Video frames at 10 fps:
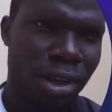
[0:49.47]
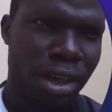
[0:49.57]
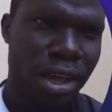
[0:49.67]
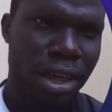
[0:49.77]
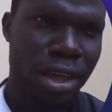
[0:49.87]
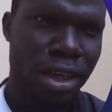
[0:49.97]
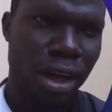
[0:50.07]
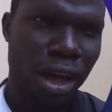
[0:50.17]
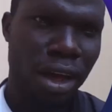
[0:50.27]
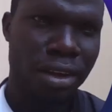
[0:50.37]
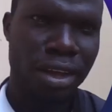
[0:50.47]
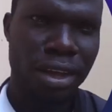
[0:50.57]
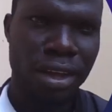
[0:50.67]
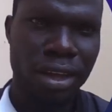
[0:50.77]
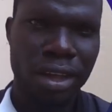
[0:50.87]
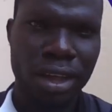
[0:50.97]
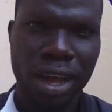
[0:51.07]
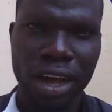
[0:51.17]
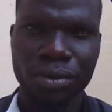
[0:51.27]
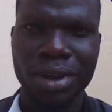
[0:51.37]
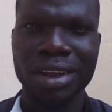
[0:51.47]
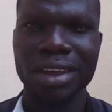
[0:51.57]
Here are the outlines